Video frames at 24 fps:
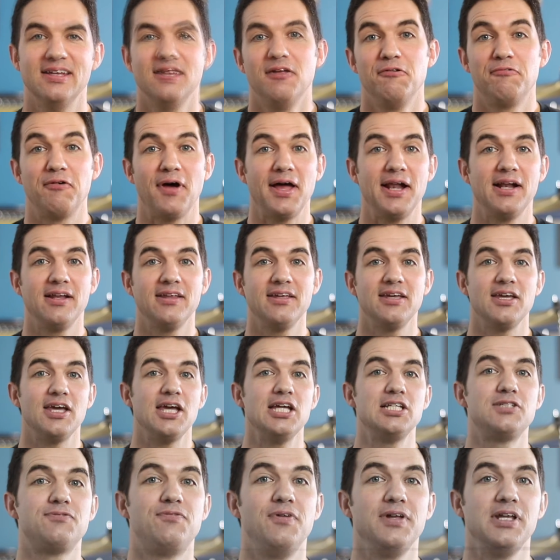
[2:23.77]
Finally,
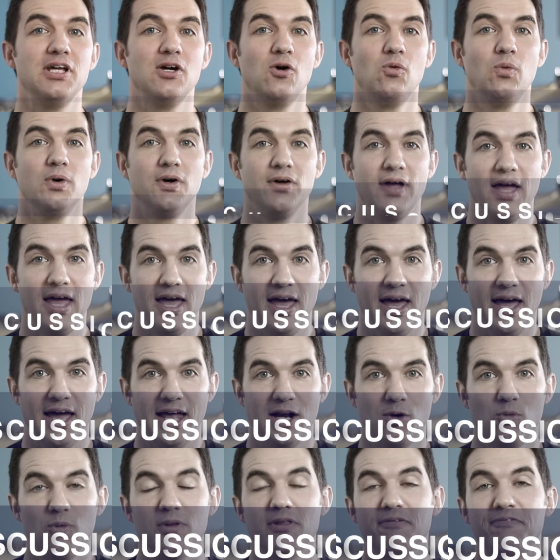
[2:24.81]
each video will
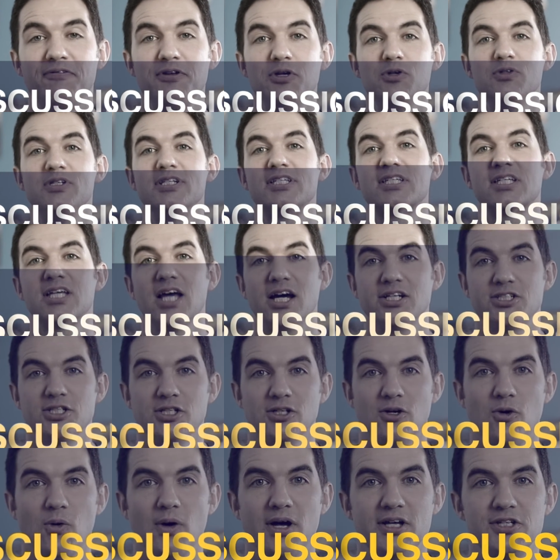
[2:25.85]
end with a few discussion
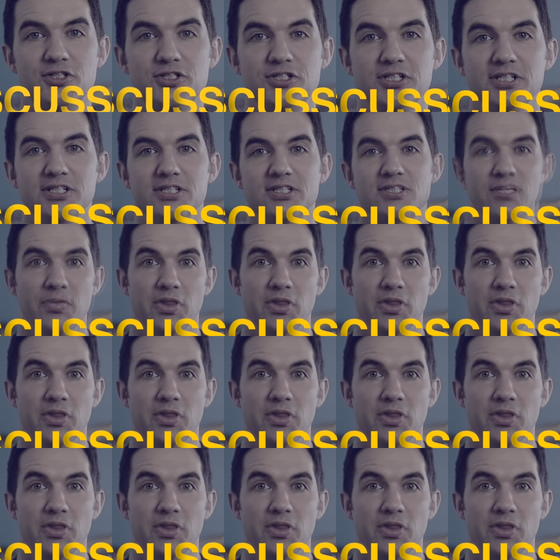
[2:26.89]
questions.